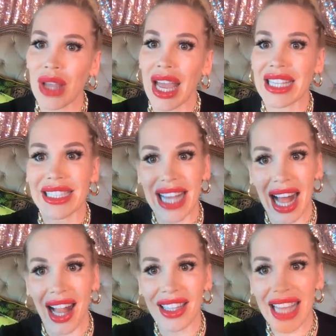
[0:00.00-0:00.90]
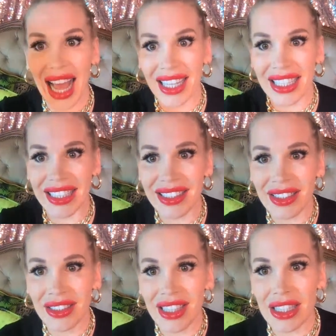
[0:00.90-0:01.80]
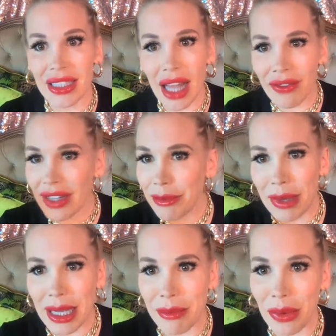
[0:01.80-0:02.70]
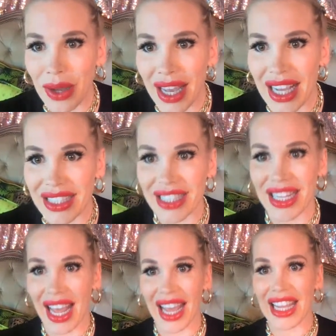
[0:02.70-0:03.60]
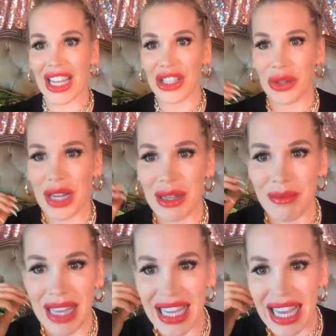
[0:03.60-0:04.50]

Estelle, Callan. It's lovely people here today joining me.